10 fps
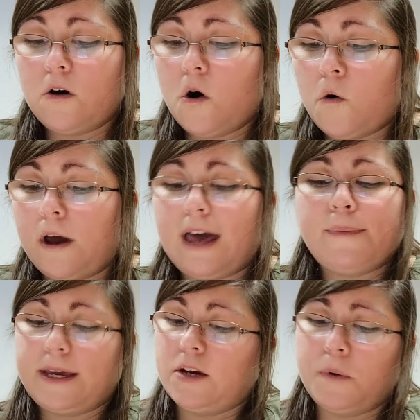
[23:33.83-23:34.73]
Oh, I
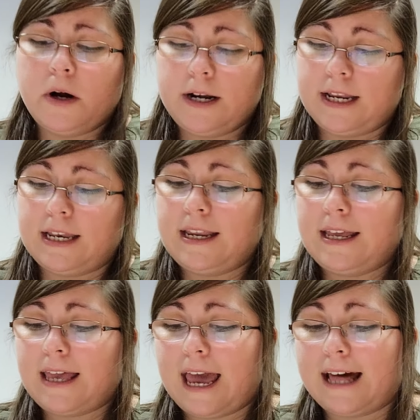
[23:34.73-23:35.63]
beg your pardon,
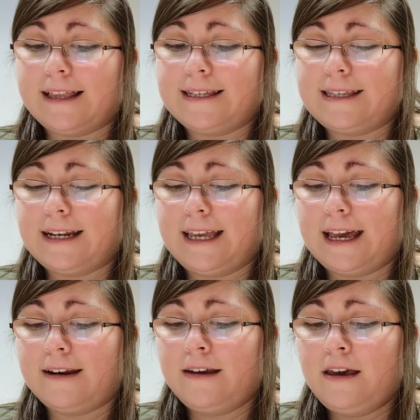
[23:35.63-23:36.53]
Alice said again,